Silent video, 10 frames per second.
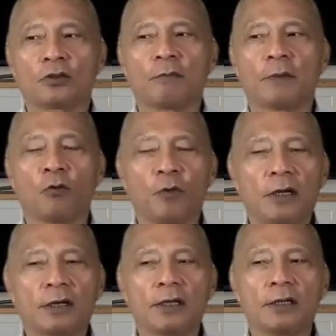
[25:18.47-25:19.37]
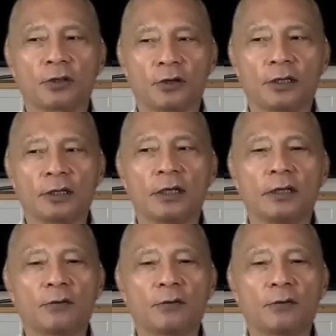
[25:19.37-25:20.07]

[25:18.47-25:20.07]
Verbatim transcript: to my weekly Turnkey